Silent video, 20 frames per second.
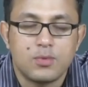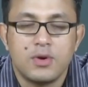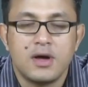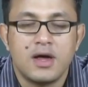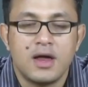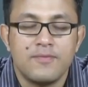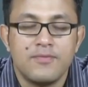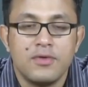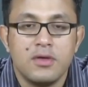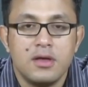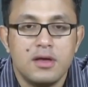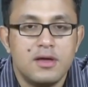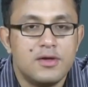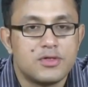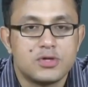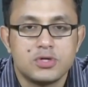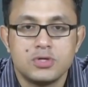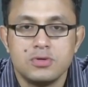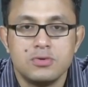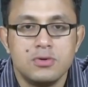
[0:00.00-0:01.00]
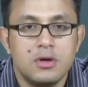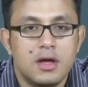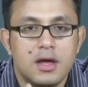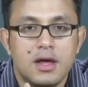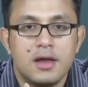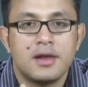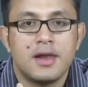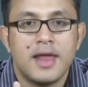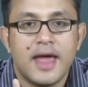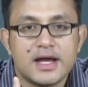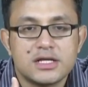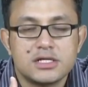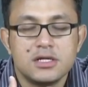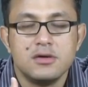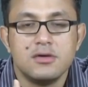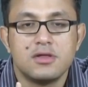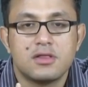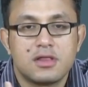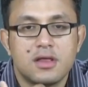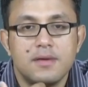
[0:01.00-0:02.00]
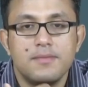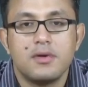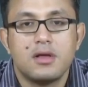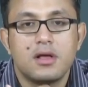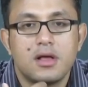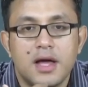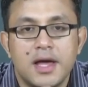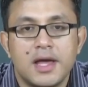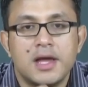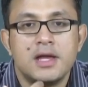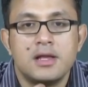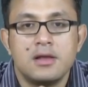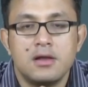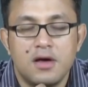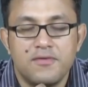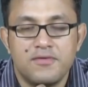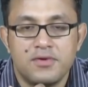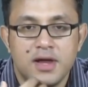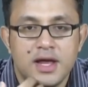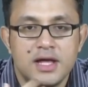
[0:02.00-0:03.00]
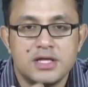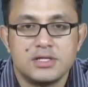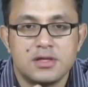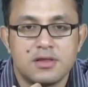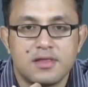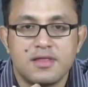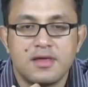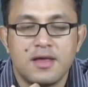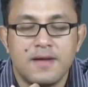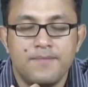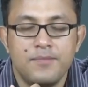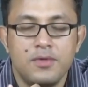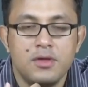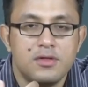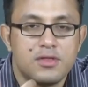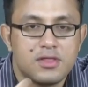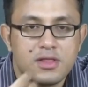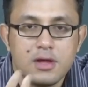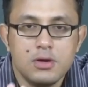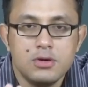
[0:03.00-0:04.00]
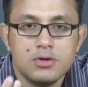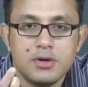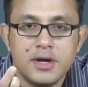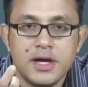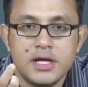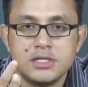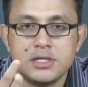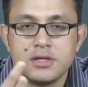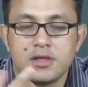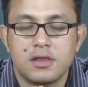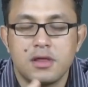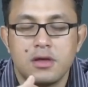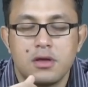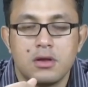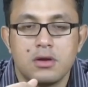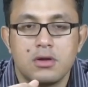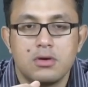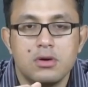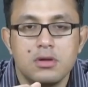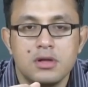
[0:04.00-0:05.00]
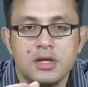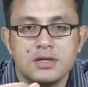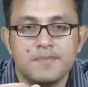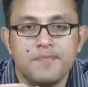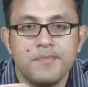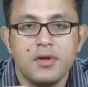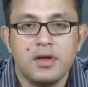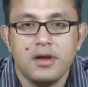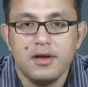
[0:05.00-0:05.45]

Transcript: White, is to enact some kind of an agency, pseudo-agency you can call it,